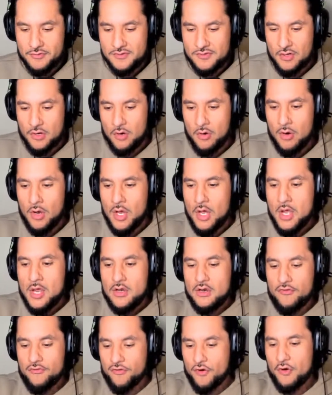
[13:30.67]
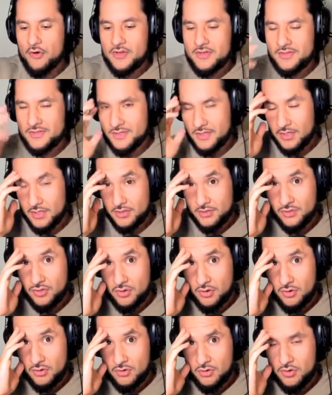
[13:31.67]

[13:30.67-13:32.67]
So your phone is so